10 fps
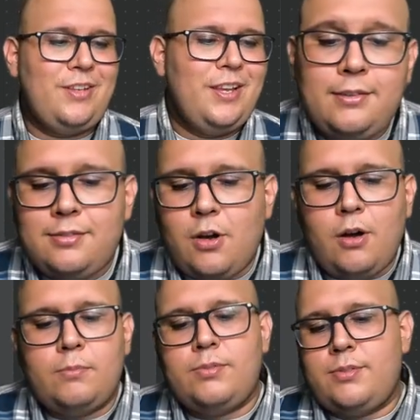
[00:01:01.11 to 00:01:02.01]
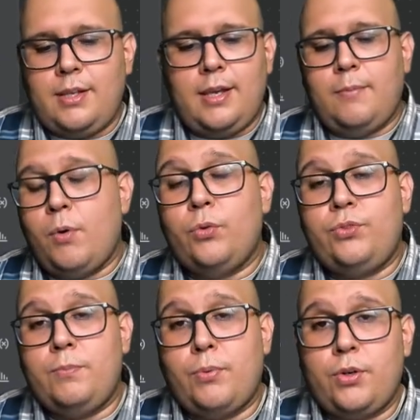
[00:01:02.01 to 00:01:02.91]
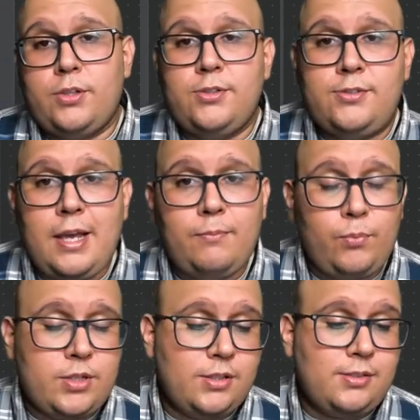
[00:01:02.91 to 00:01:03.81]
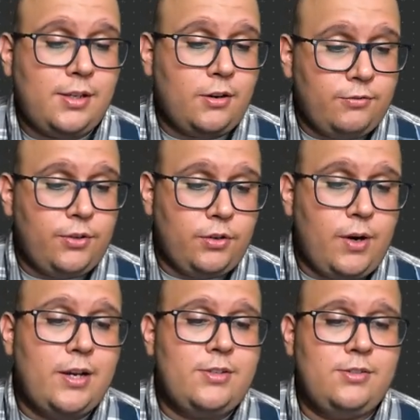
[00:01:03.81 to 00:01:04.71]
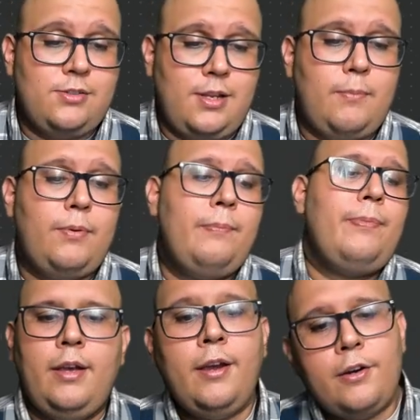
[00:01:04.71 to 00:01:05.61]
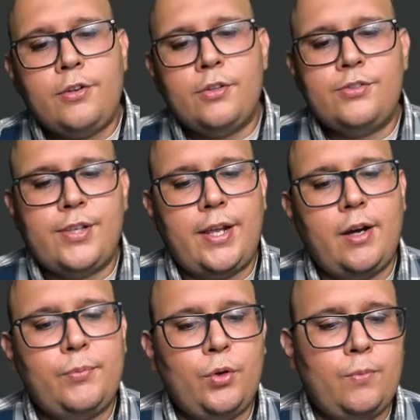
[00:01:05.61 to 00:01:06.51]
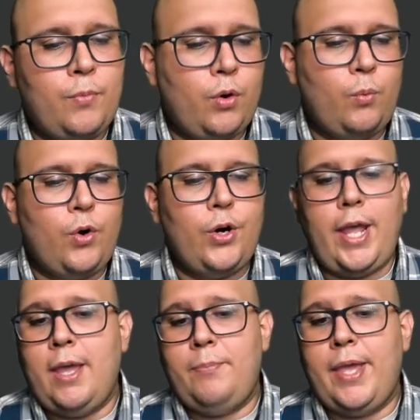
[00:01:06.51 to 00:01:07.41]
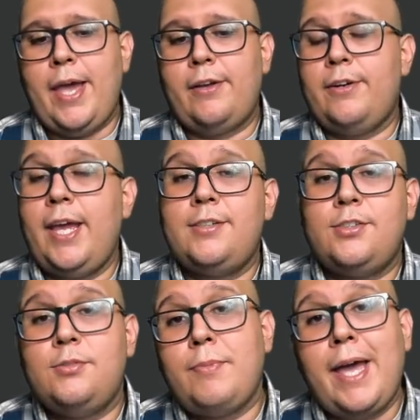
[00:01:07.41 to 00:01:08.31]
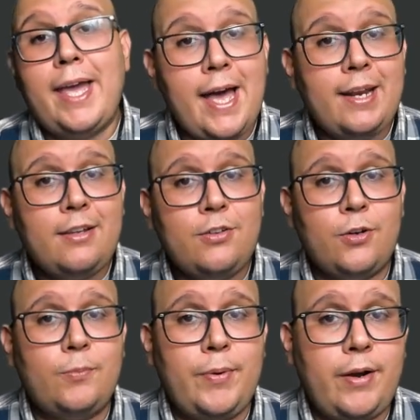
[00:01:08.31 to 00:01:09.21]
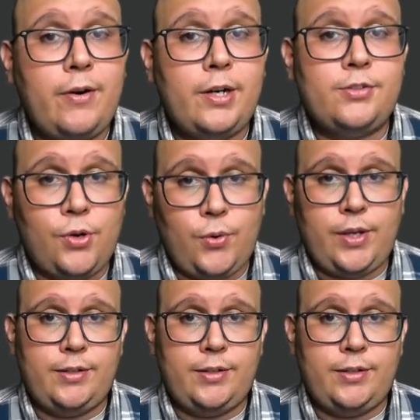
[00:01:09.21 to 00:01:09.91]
Next comes the most important step, which is the configuration step. Here you'll set up your MotaWord API connection by adding your bearer token.